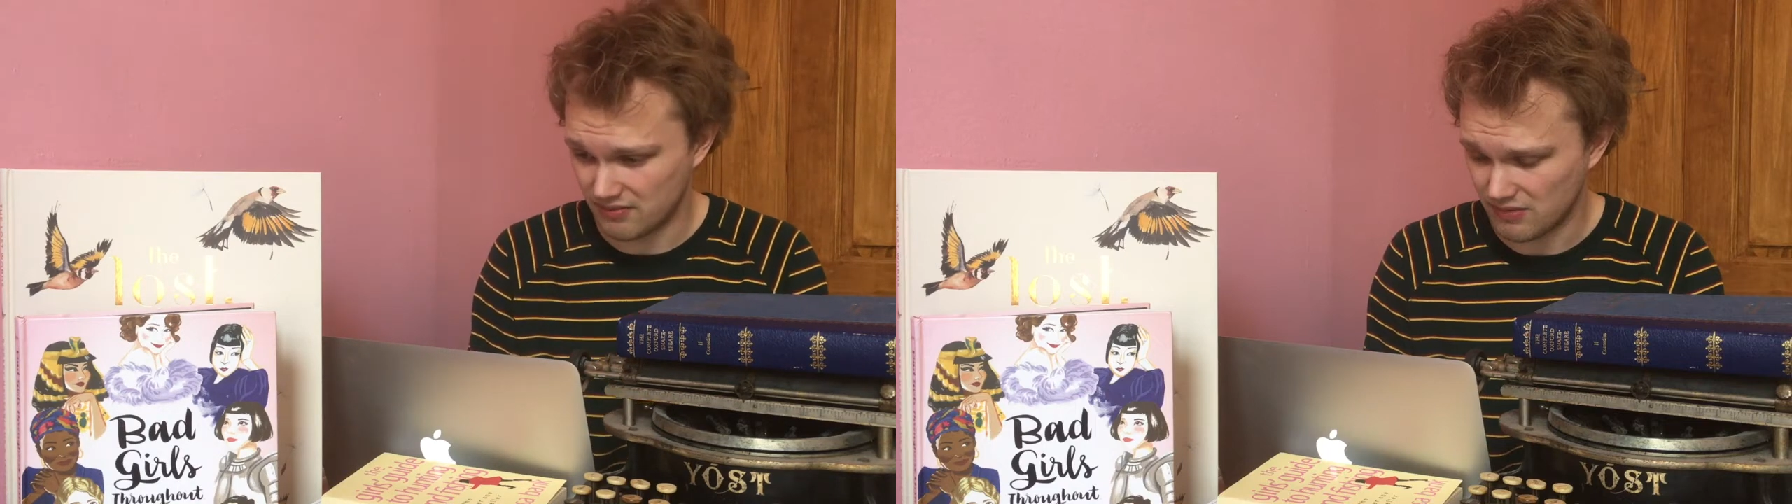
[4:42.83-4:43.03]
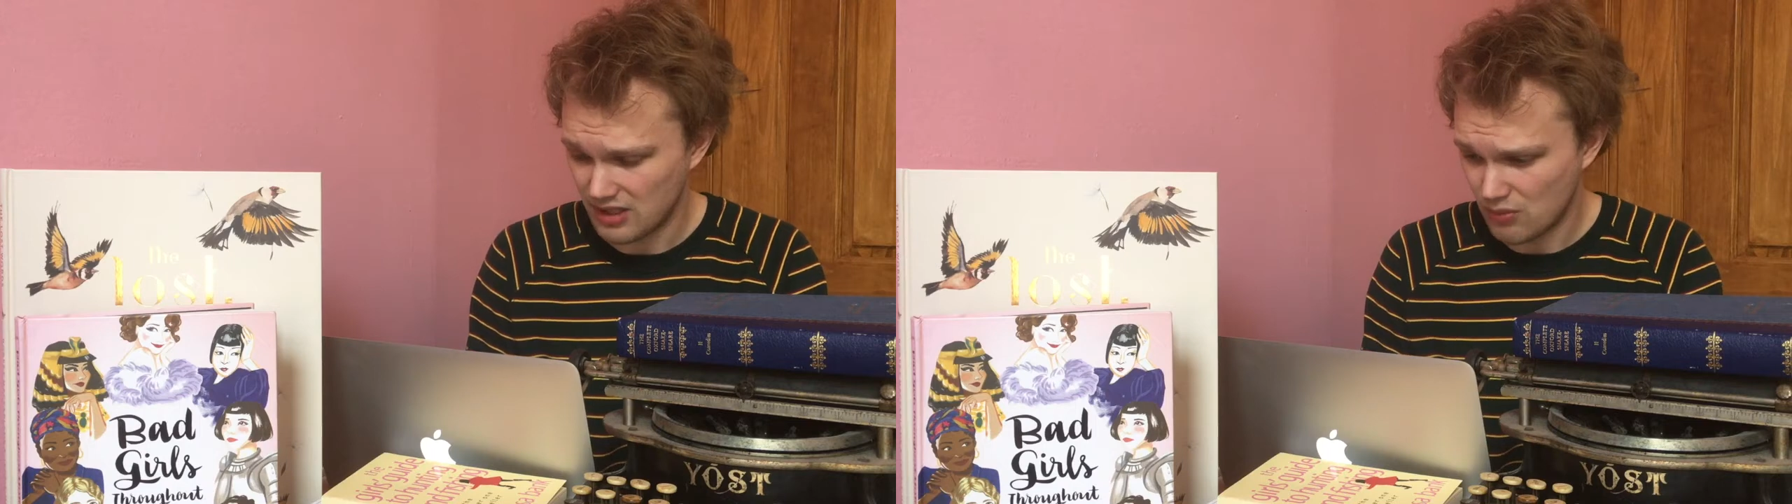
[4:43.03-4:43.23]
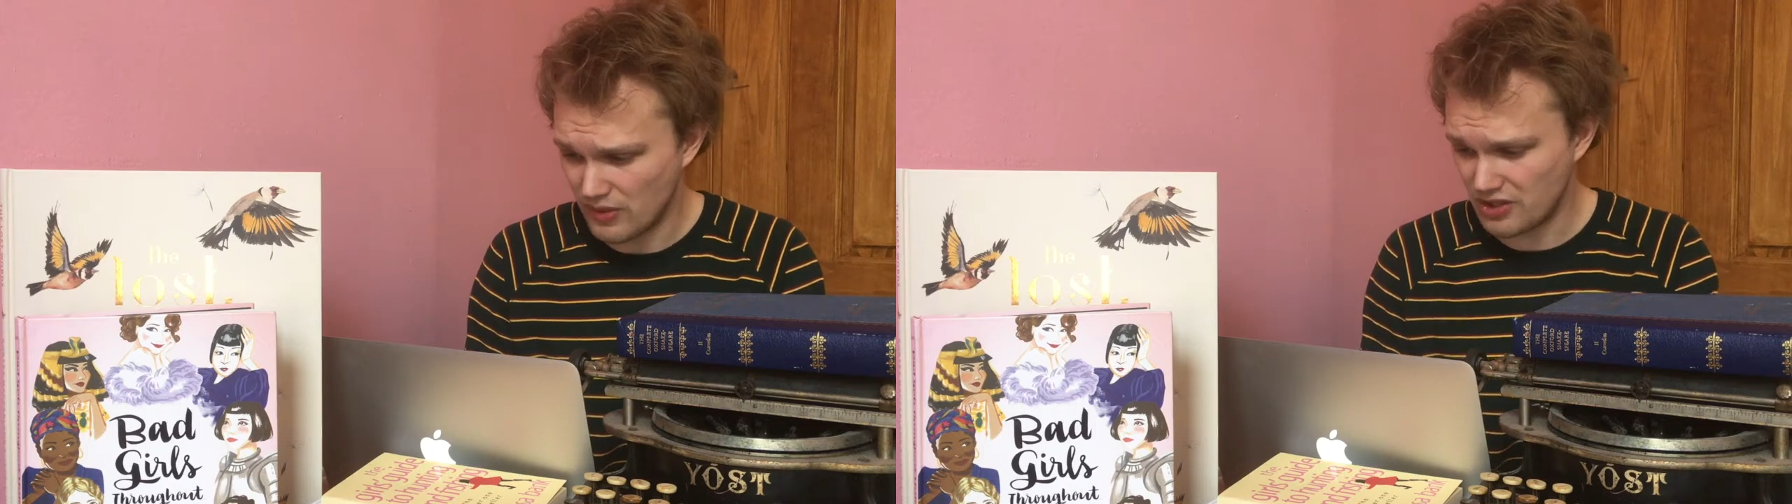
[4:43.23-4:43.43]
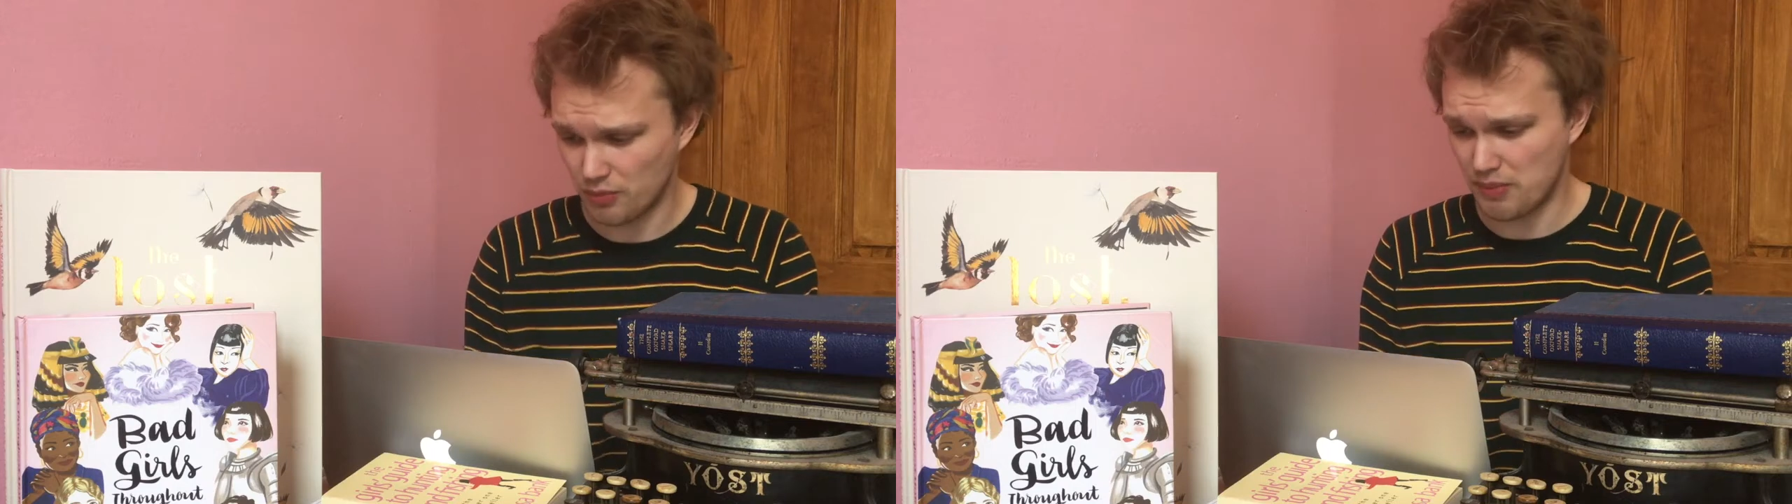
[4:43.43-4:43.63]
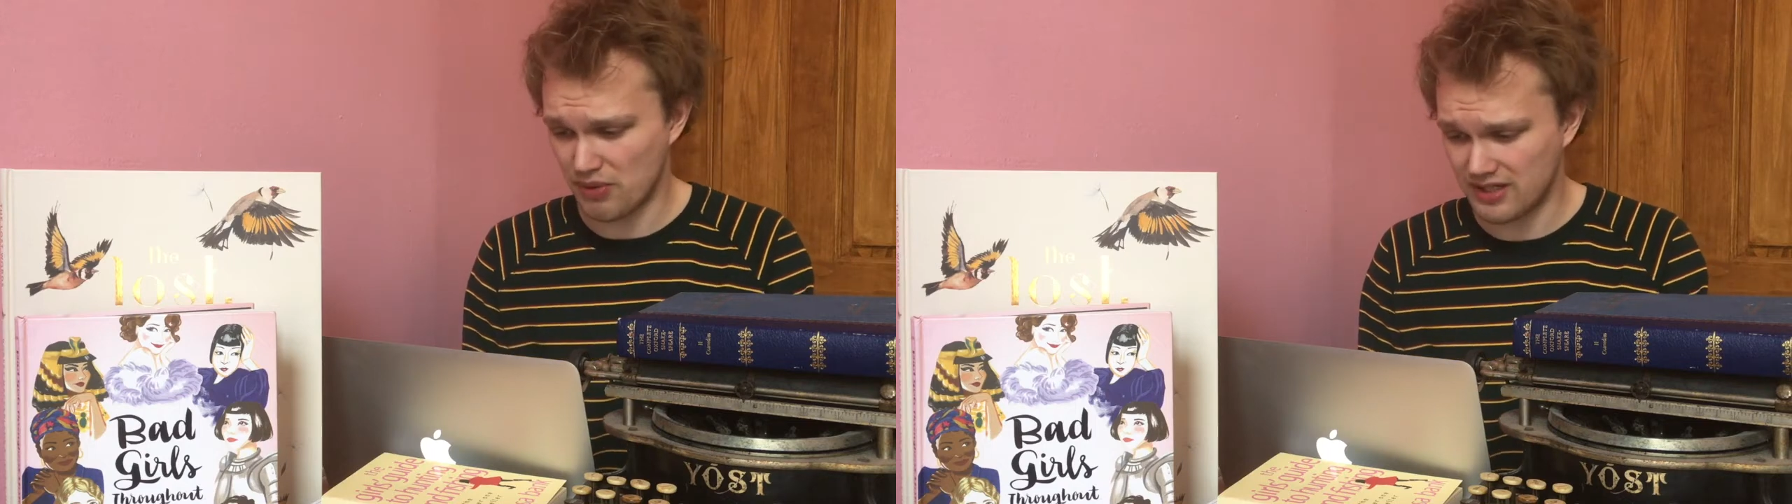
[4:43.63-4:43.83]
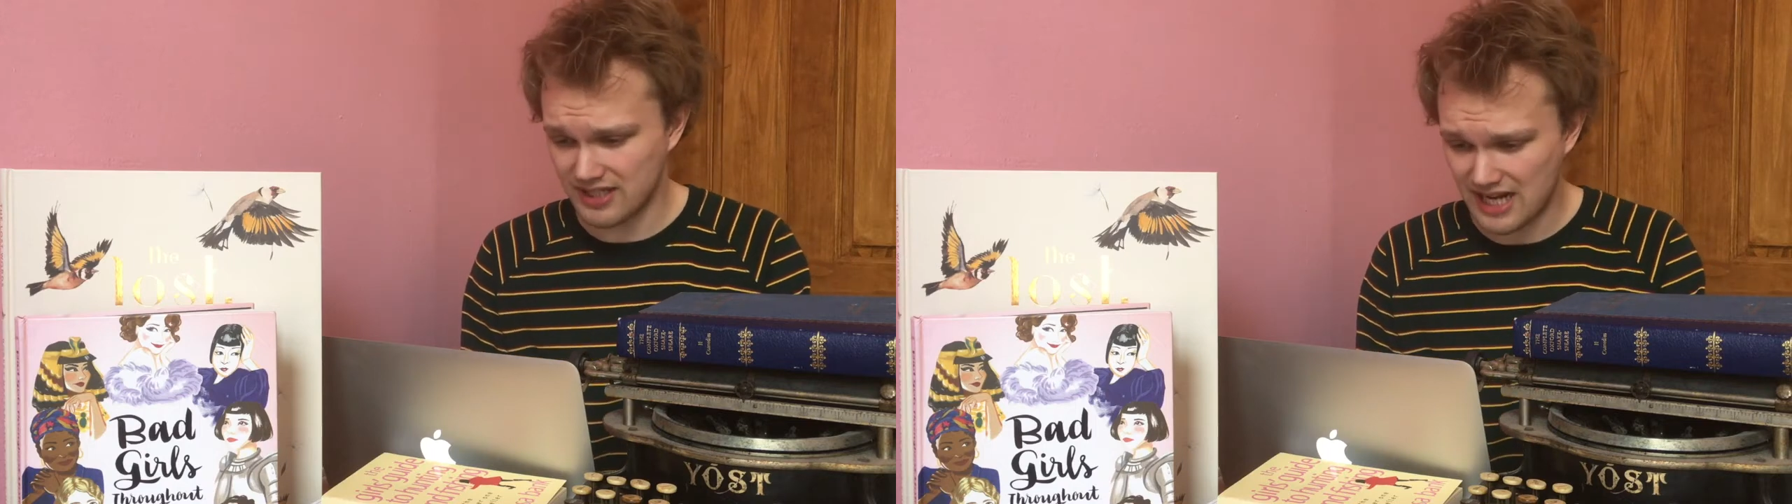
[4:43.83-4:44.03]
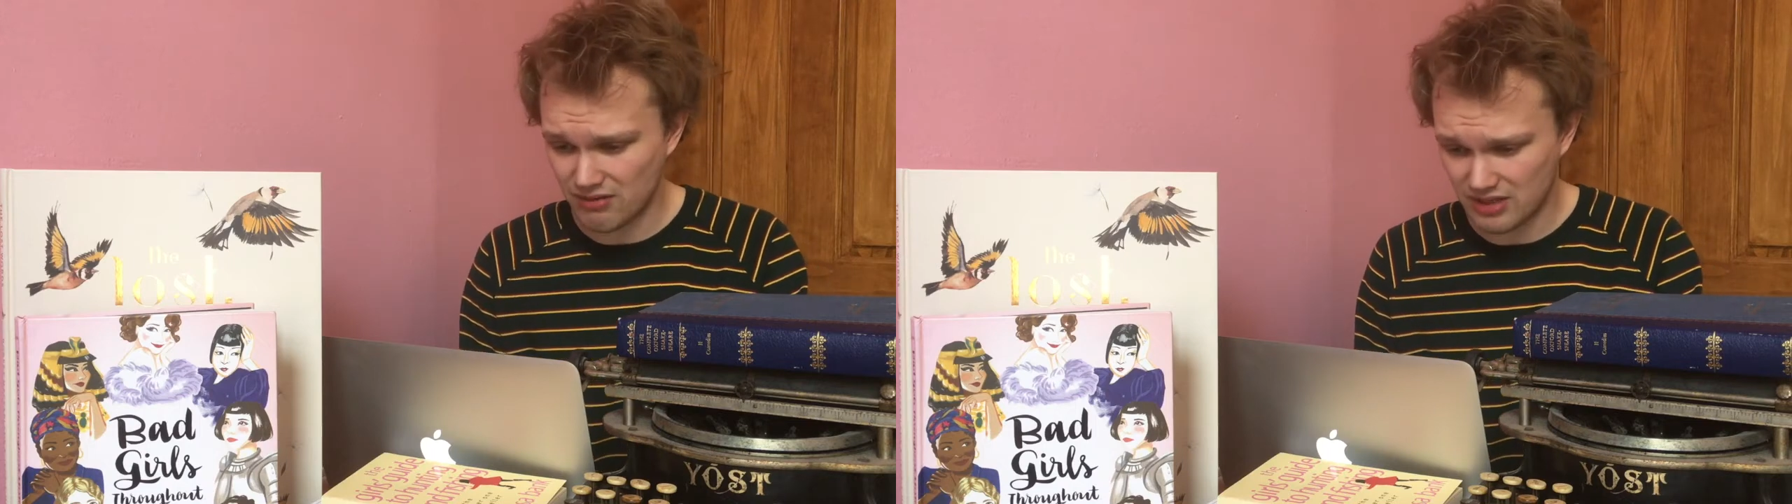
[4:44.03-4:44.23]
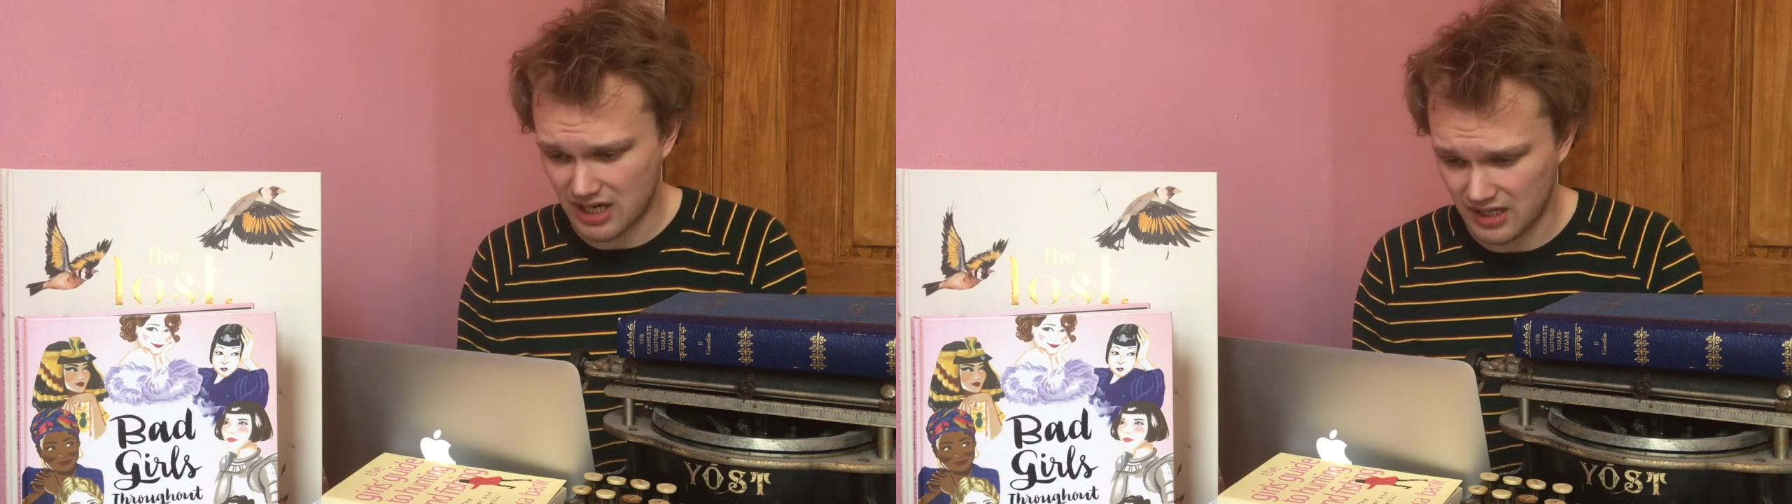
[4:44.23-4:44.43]
and we shall be branded
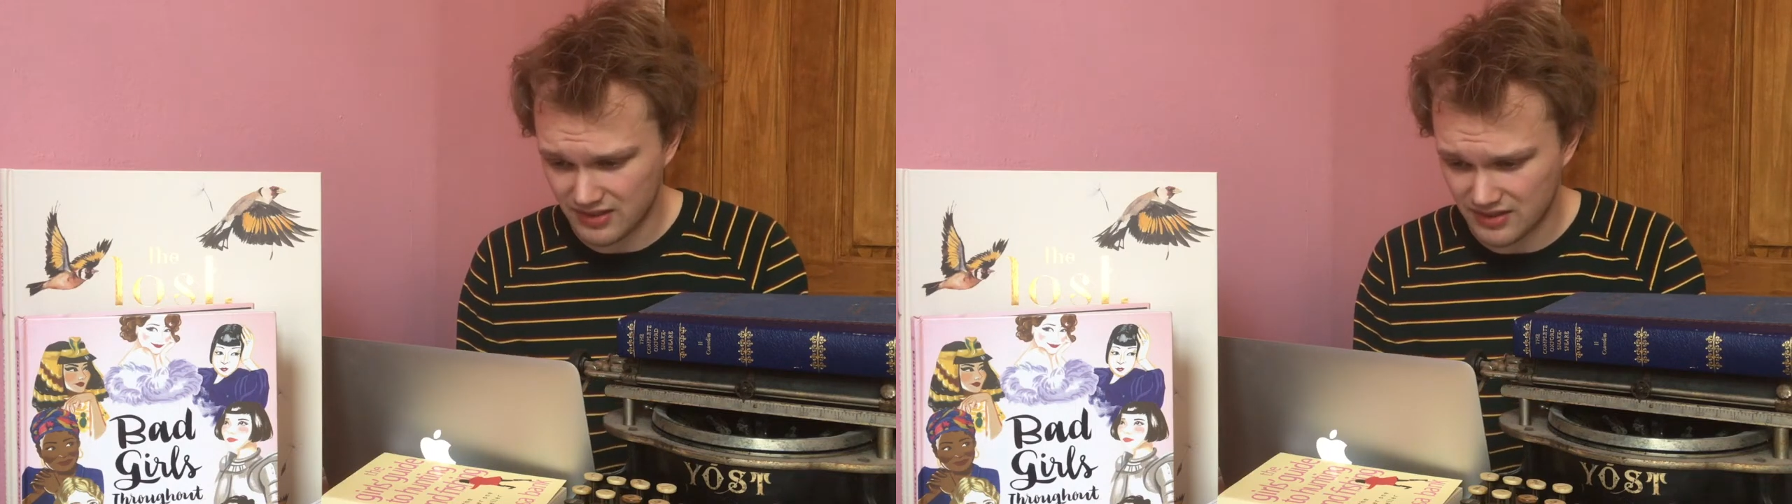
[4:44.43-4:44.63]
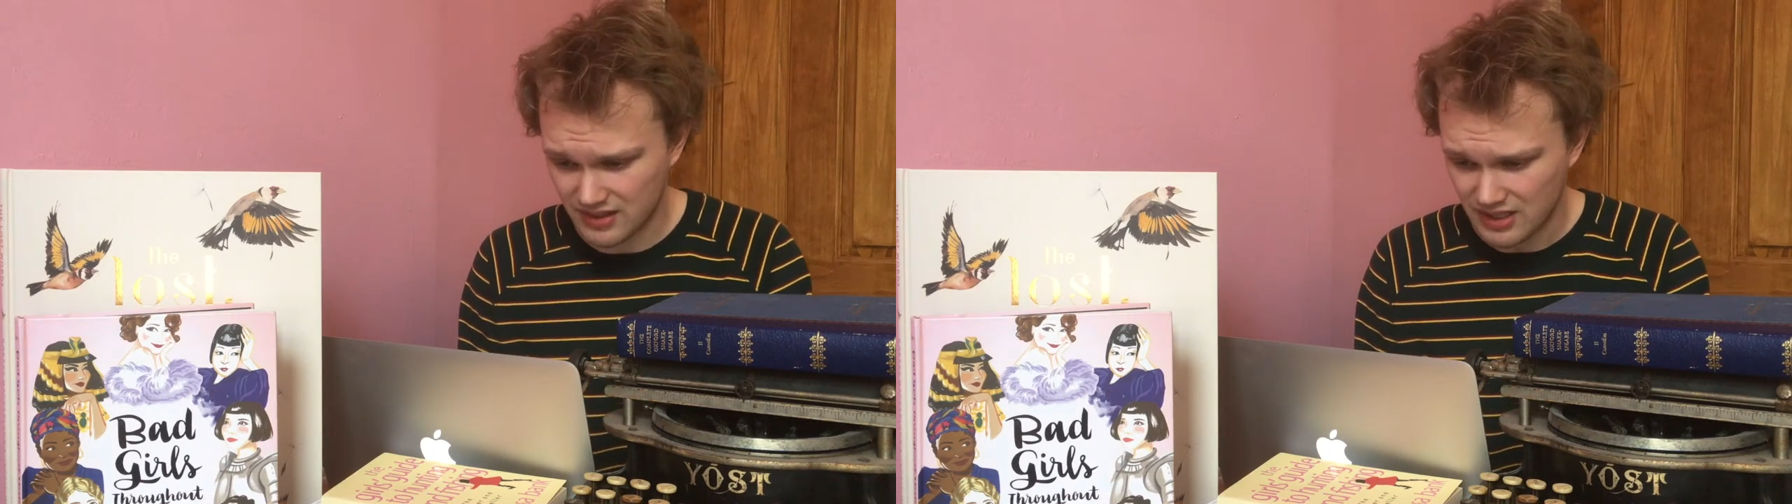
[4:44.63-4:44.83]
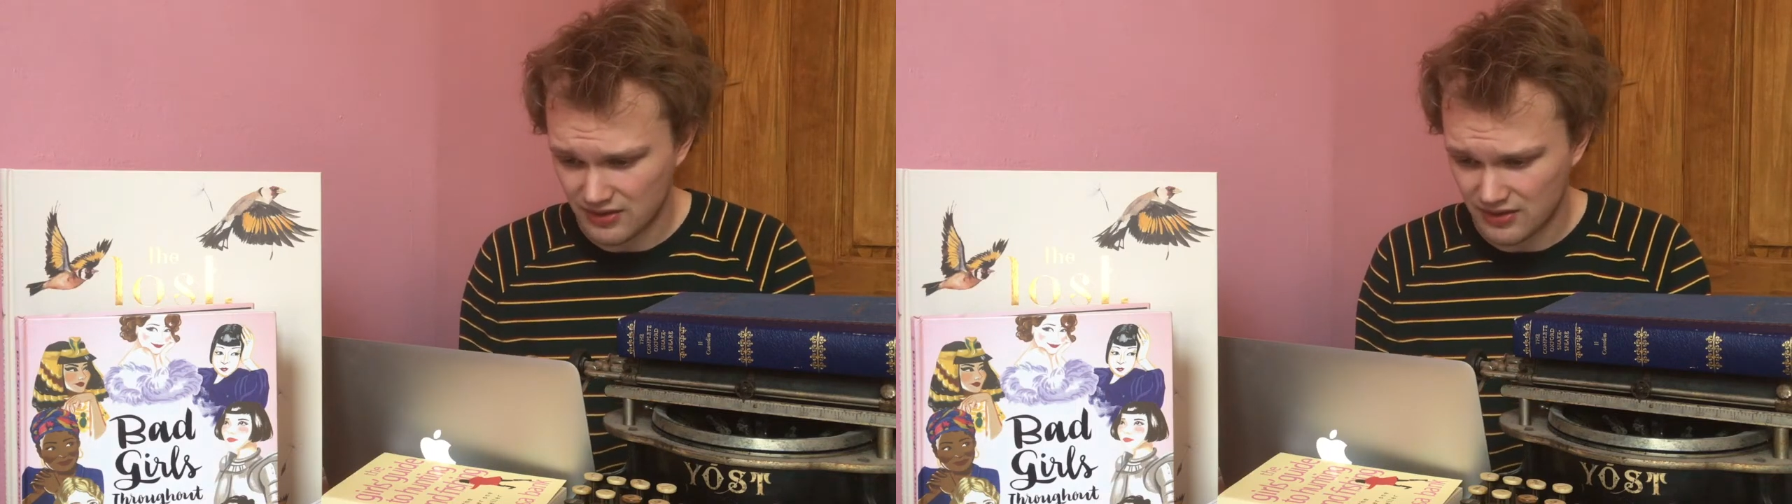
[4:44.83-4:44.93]
outcasts,